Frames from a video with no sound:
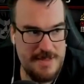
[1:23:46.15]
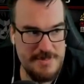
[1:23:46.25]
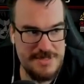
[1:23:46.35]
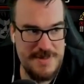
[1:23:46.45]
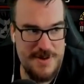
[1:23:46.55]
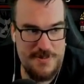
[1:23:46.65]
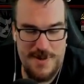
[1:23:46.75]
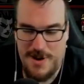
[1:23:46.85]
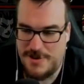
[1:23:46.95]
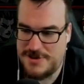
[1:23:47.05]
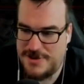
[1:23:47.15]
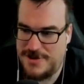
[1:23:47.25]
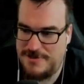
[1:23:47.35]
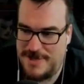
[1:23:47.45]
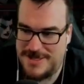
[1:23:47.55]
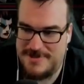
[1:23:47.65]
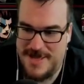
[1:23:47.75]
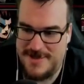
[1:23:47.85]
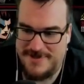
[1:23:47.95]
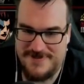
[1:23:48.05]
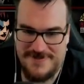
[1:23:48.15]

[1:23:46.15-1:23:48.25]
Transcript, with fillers: Must be a rare shirt. Must be.